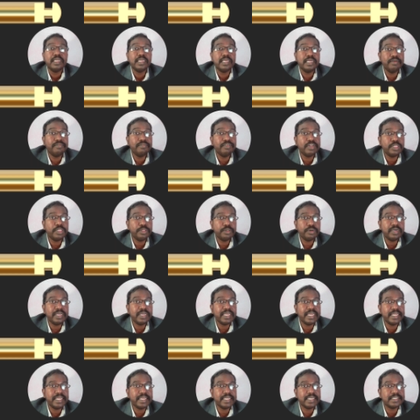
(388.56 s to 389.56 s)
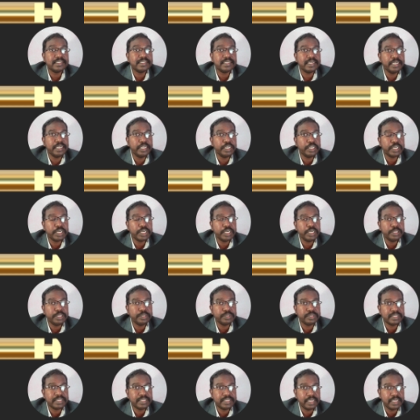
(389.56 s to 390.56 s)
even though it is
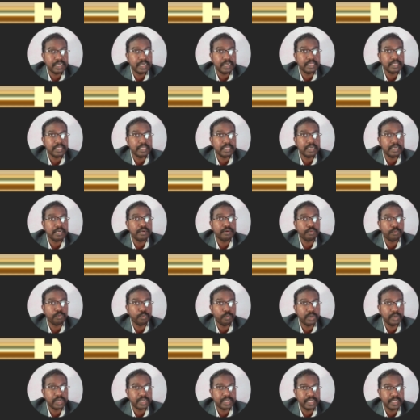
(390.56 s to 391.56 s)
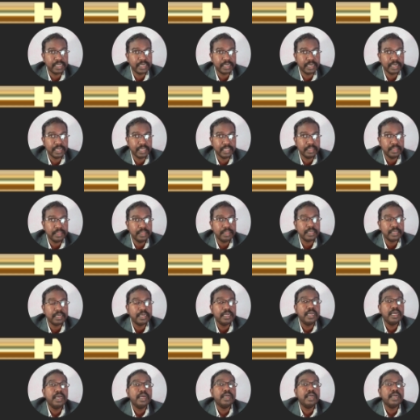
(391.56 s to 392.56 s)
introduced till the working length,
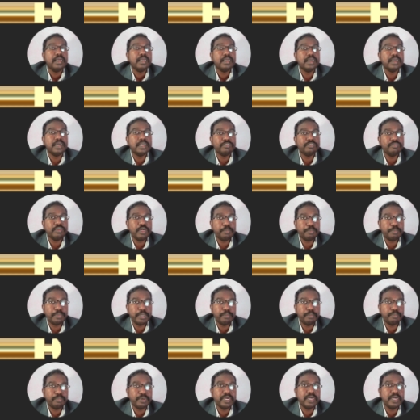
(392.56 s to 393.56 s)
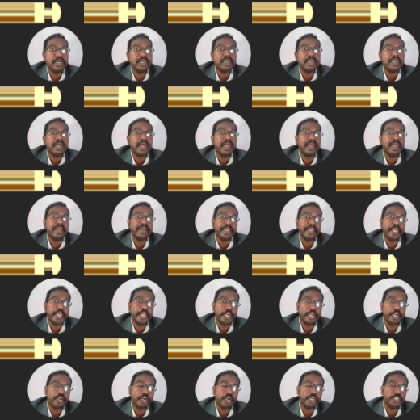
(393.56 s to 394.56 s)
it will prepare and
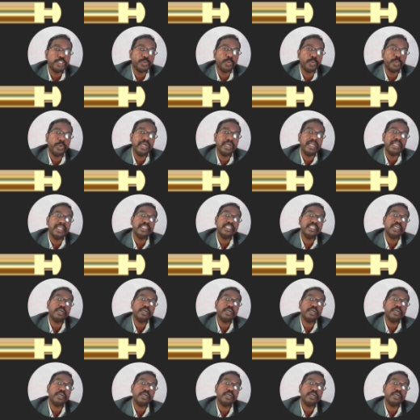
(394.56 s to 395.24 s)
enlarge only